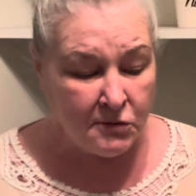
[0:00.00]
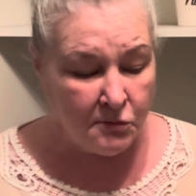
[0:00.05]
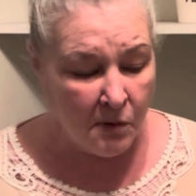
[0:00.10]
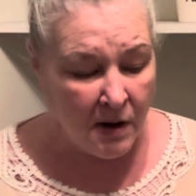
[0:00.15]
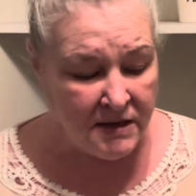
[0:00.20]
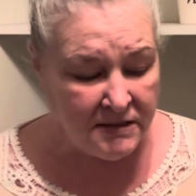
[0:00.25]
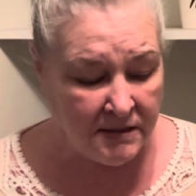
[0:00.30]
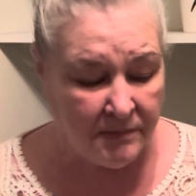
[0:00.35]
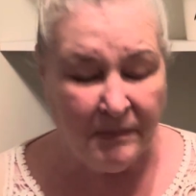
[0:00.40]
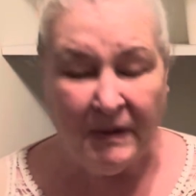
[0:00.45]

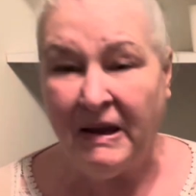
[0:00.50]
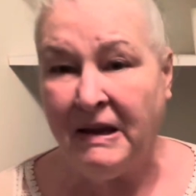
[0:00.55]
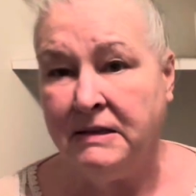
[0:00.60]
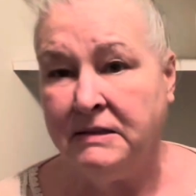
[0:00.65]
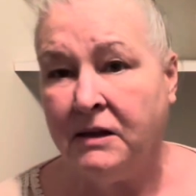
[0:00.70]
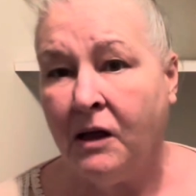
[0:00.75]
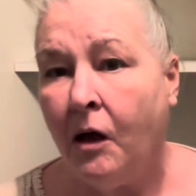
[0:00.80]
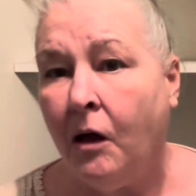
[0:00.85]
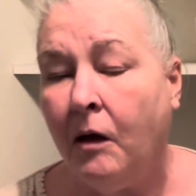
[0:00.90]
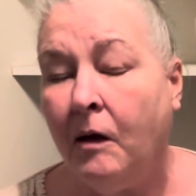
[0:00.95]
recipes
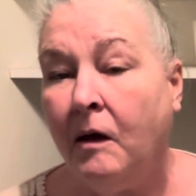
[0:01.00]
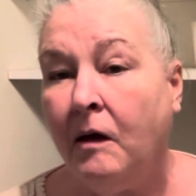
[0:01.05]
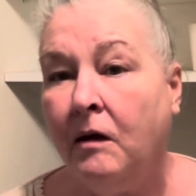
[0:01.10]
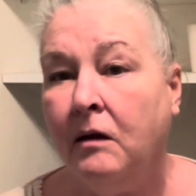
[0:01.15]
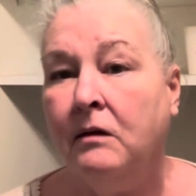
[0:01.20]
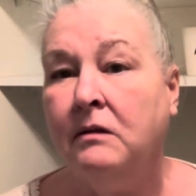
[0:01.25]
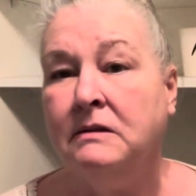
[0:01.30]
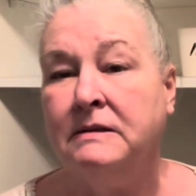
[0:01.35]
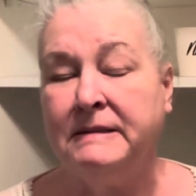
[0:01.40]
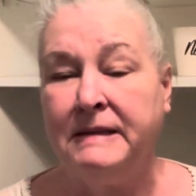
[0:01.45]

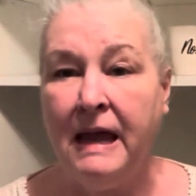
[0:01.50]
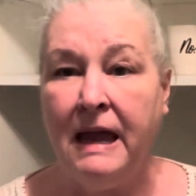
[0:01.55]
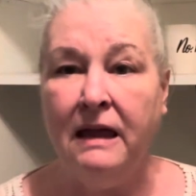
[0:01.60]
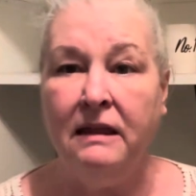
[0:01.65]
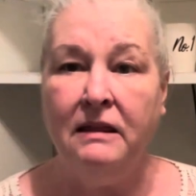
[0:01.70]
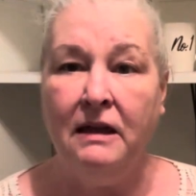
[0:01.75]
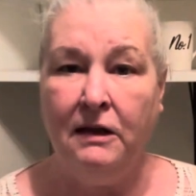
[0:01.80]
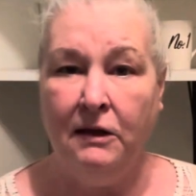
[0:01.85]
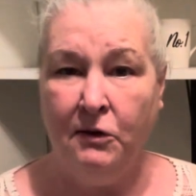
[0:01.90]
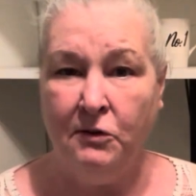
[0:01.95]
say
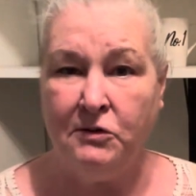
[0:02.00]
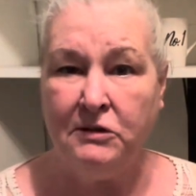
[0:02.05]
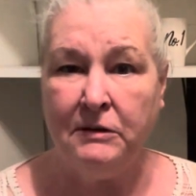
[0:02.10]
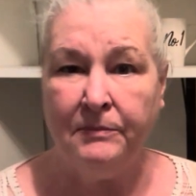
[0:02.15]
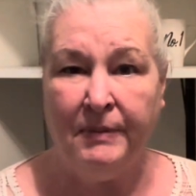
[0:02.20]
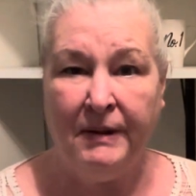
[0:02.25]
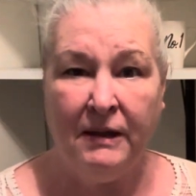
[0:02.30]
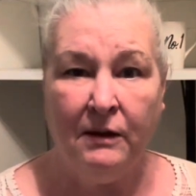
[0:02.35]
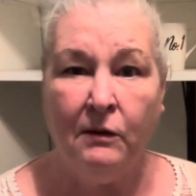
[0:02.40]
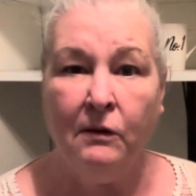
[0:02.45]
that you should
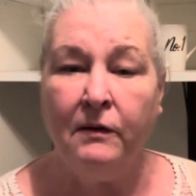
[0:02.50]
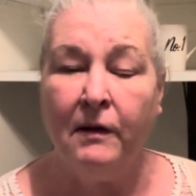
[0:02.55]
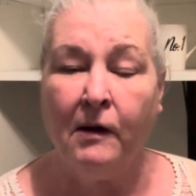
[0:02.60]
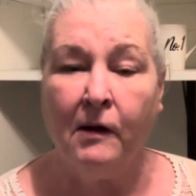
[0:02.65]
peel your